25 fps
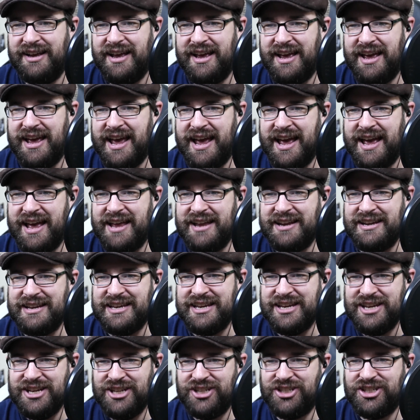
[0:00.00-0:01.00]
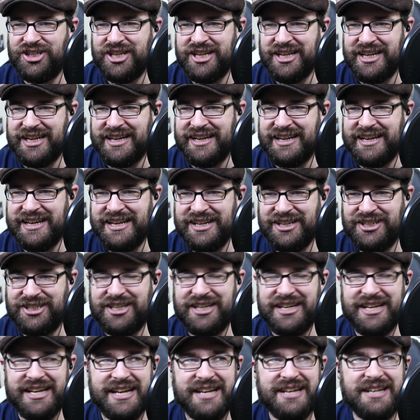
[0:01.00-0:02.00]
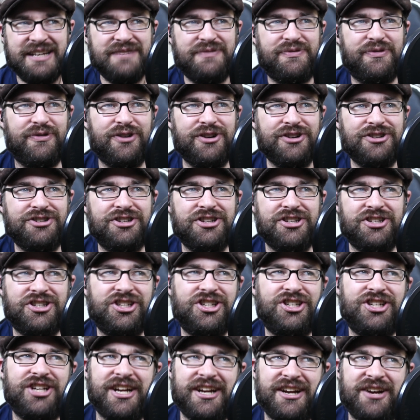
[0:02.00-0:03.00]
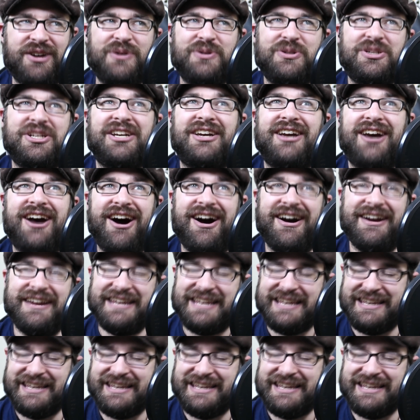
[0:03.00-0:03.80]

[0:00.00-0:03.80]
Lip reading: and Ishii versus Shingo Takagi.